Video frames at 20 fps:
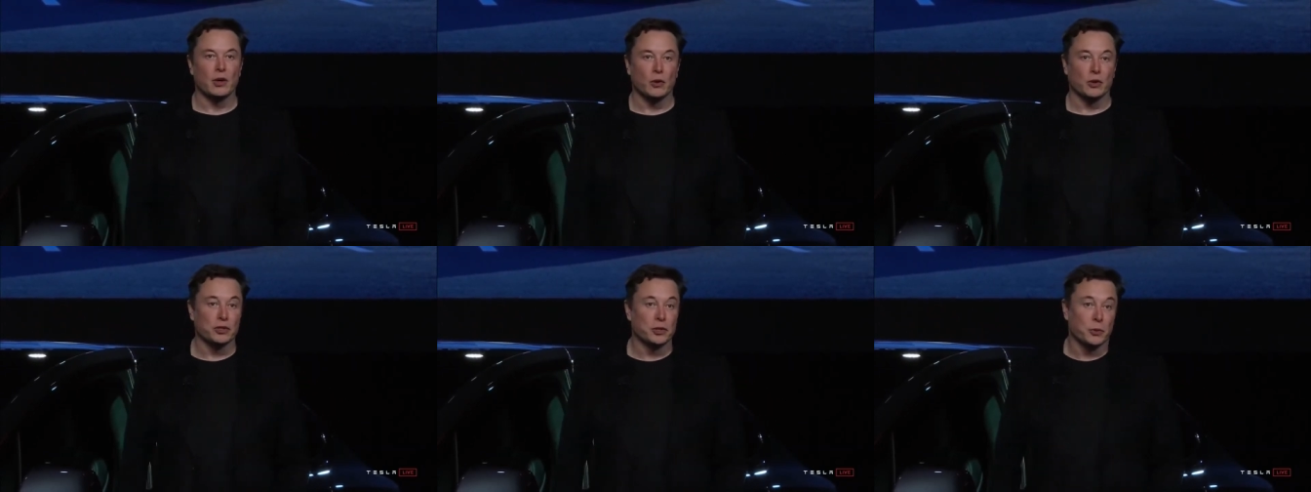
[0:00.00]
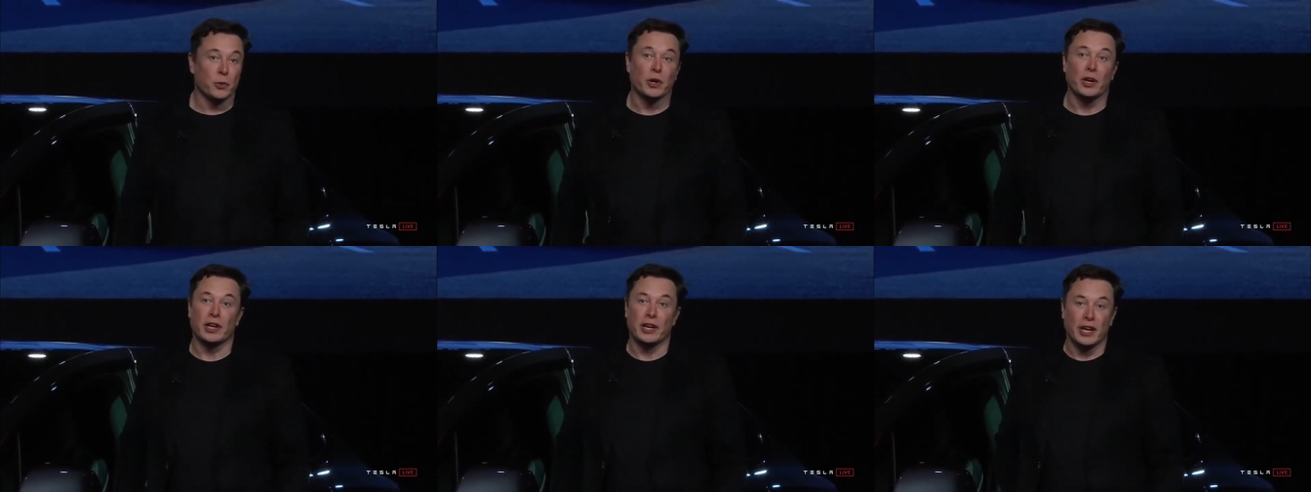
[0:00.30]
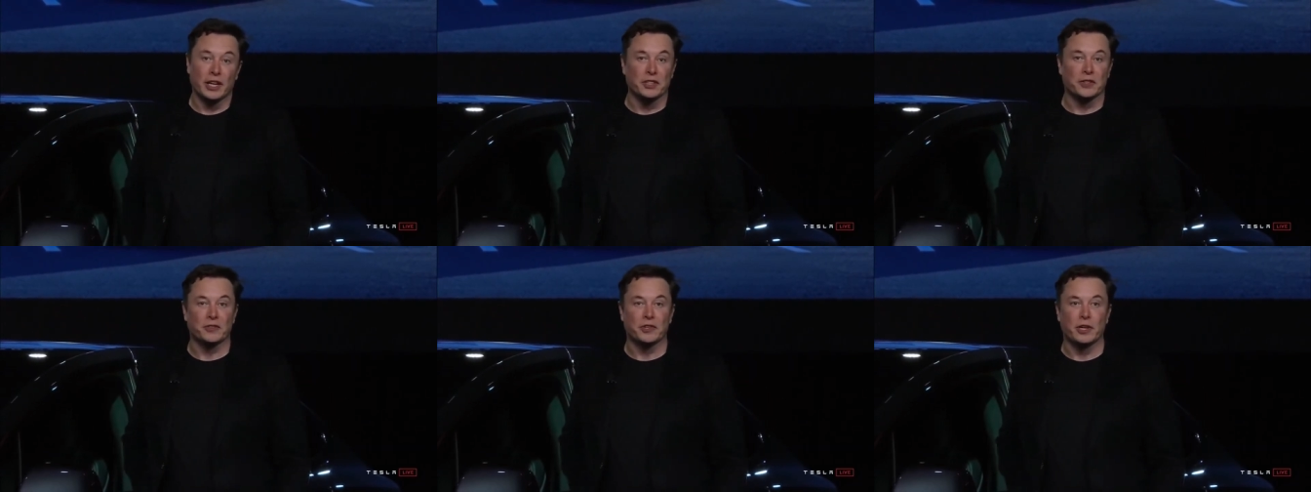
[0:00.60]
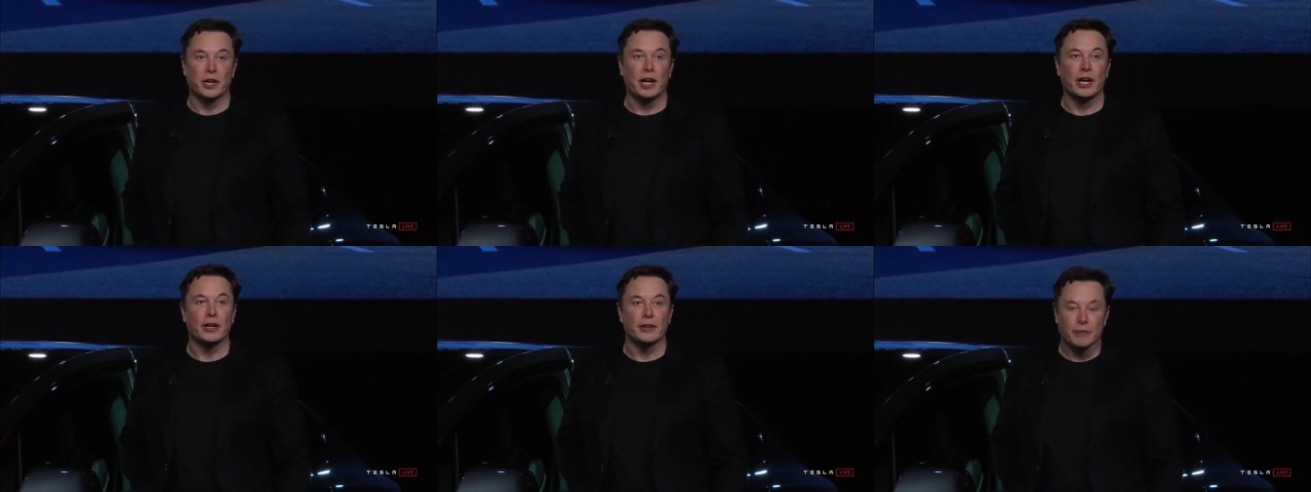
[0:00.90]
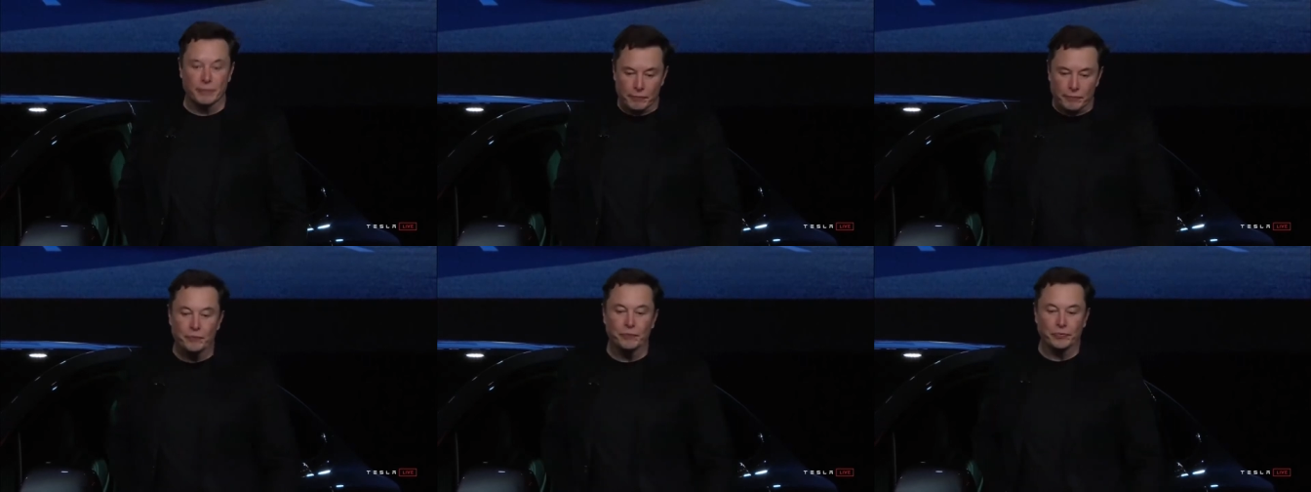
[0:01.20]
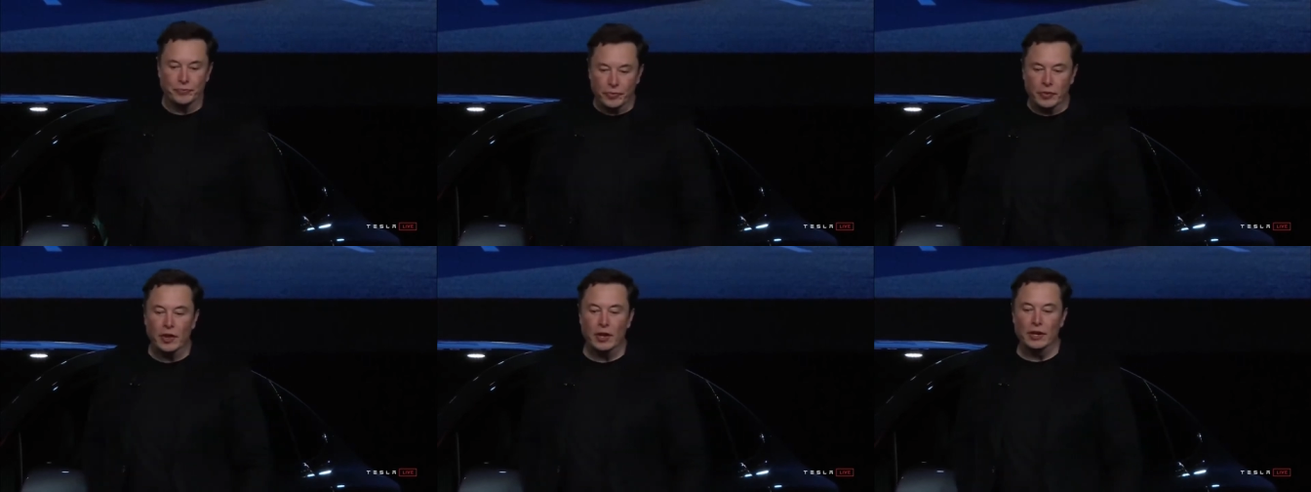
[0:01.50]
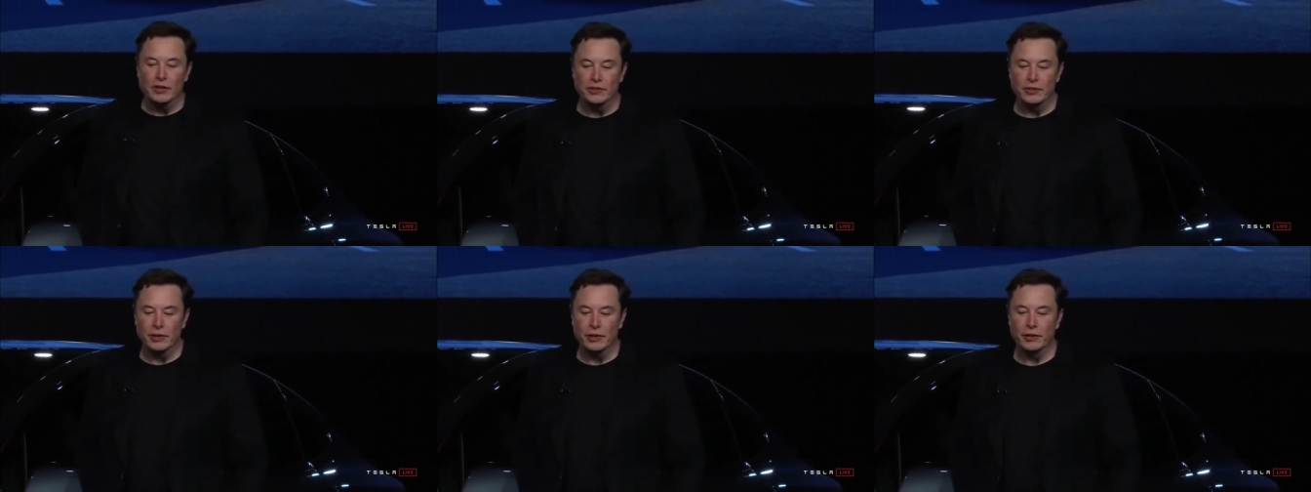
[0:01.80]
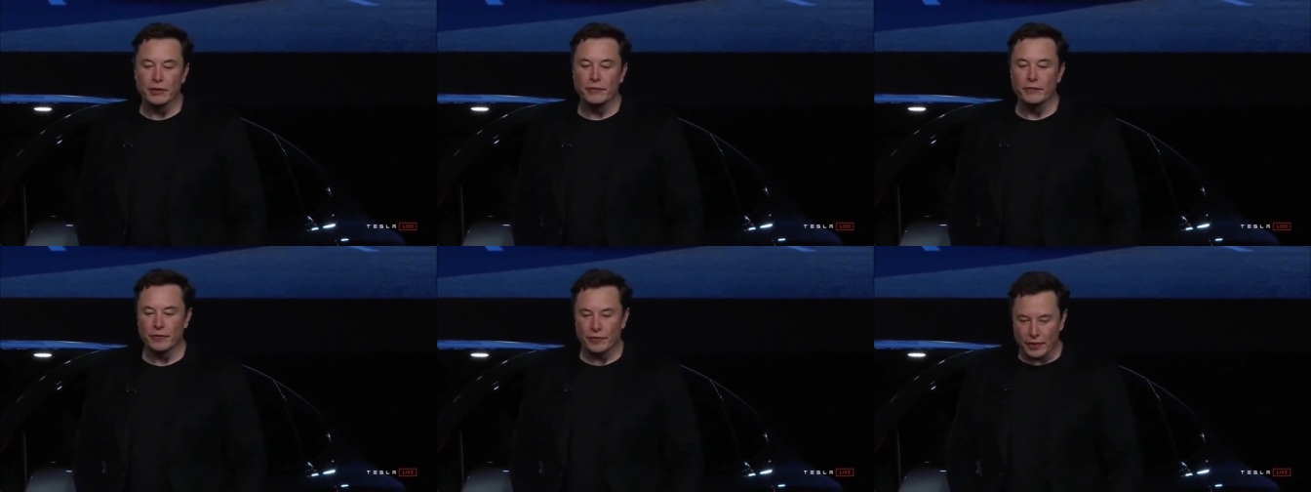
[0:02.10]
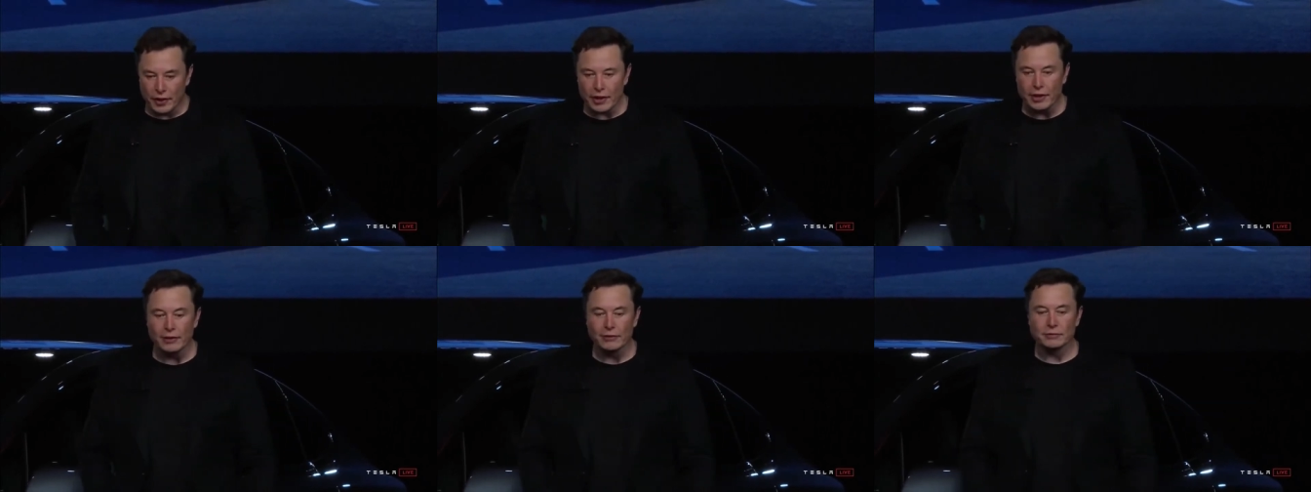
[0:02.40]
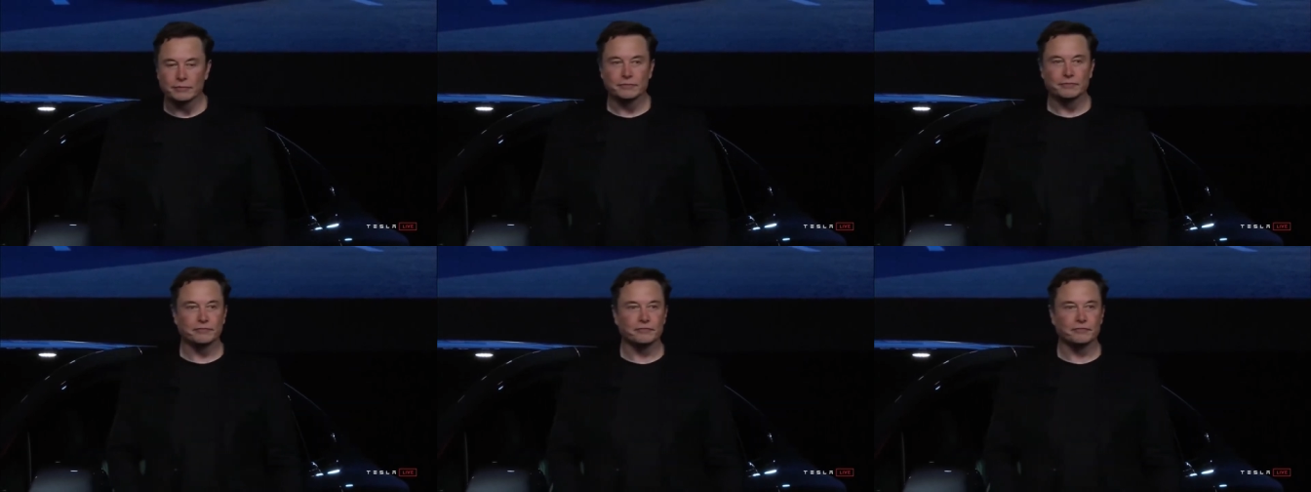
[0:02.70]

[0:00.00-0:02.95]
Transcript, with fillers: also working as of tonight. So, yeah.